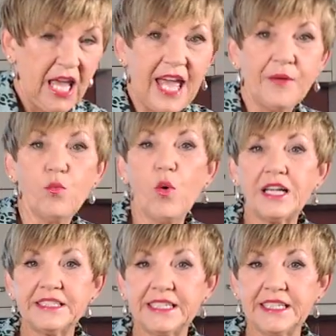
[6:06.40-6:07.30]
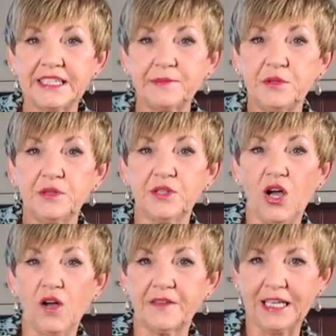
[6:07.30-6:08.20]
and 1 teaspoon
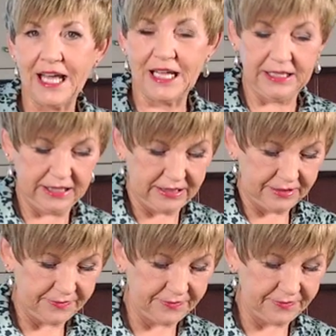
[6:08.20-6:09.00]
of garlic.